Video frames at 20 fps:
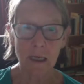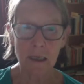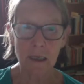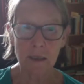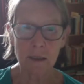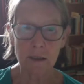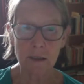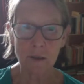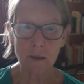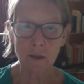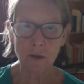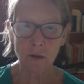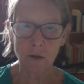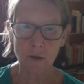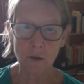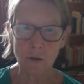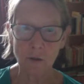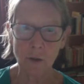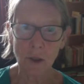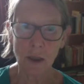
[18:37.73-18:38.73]
is
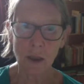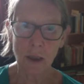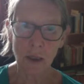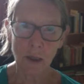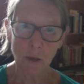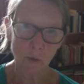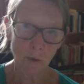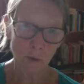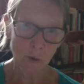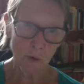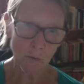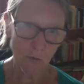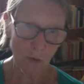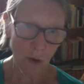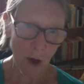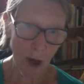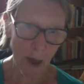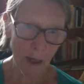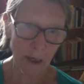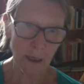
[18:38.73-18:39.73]
to
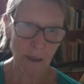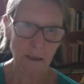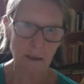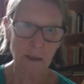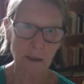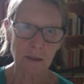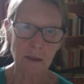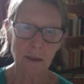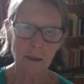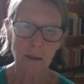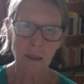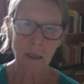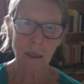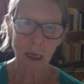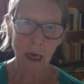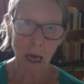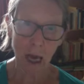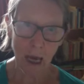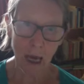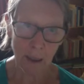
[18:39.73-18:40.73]
provide
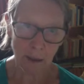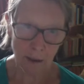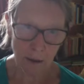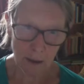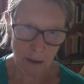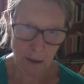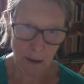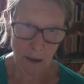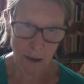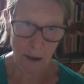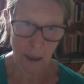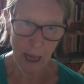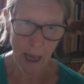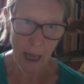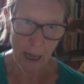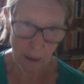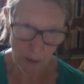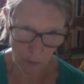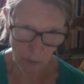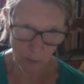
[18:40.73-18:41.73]
and
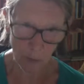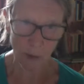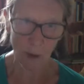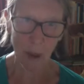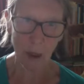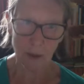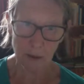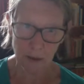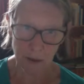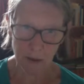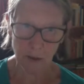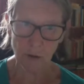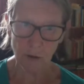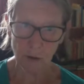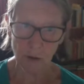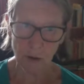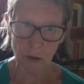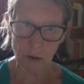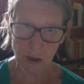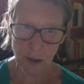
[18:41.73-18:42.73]
help our
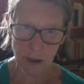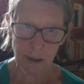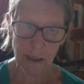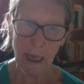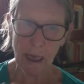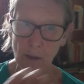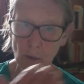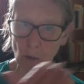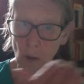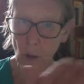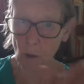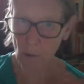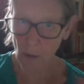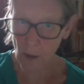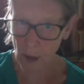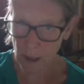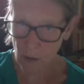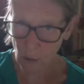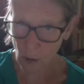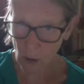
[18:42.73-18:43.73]
students to get what
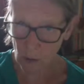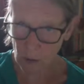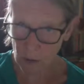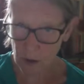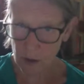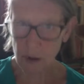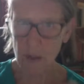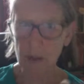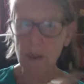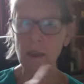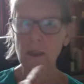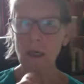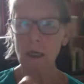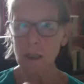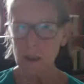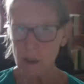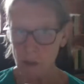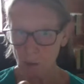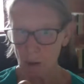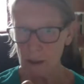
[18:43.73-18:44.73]
they want,
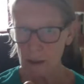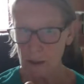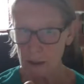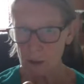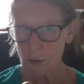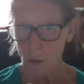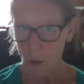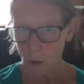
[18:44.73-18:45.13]
as well as